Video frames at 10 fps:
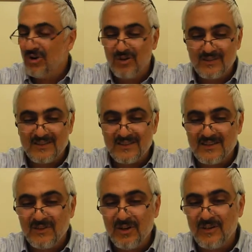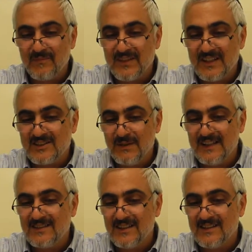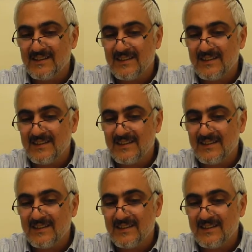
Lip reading: Well, he explains it.